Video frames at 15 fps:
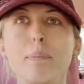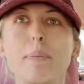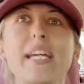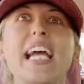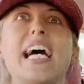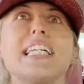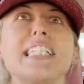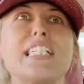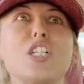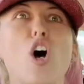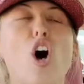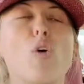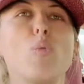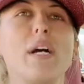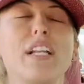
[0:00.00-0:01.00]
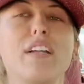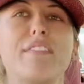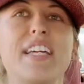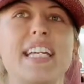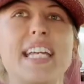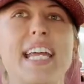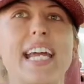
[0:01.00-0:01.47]
Because it's all
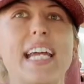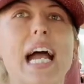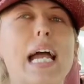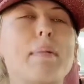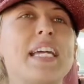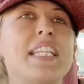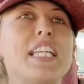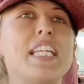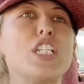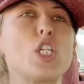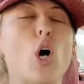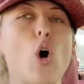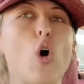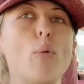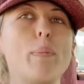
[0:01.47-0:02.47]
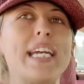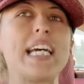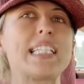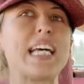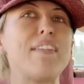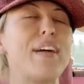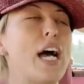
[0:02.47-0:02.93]
relevant, Nick. I'm in this hole
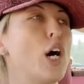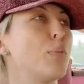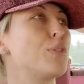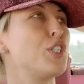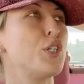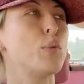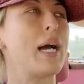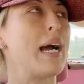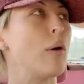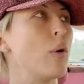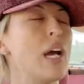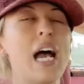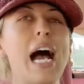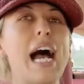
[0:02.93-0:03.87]
because I've helped you out.